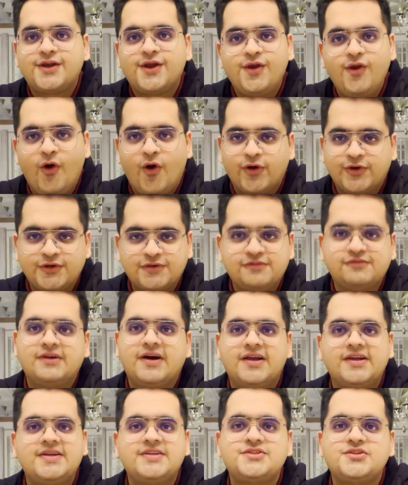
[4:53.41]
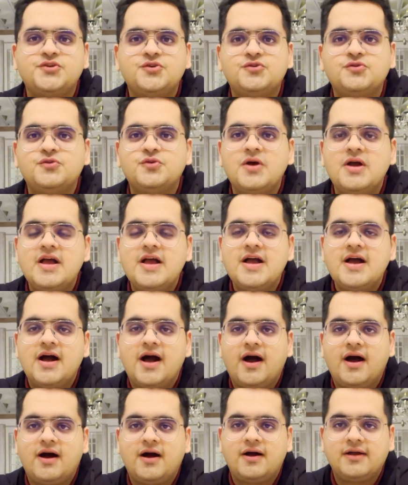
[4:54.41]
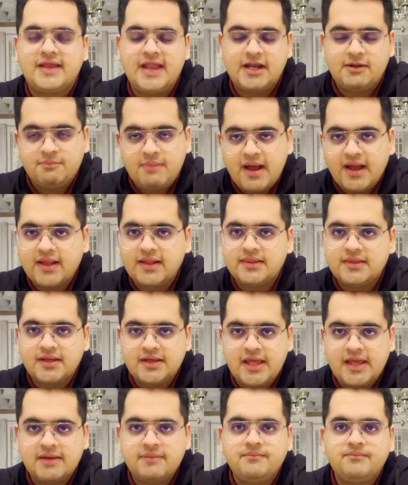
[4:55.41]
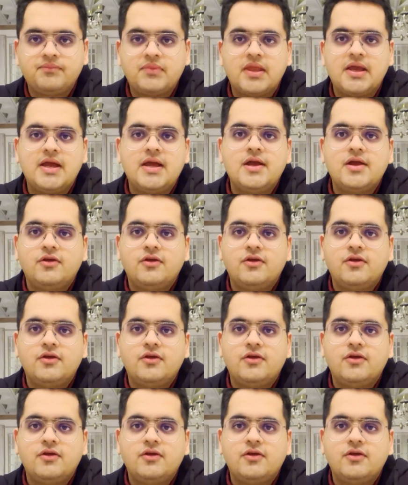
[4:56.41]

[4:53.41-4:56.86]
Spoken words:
a lot of courage to get back in the game.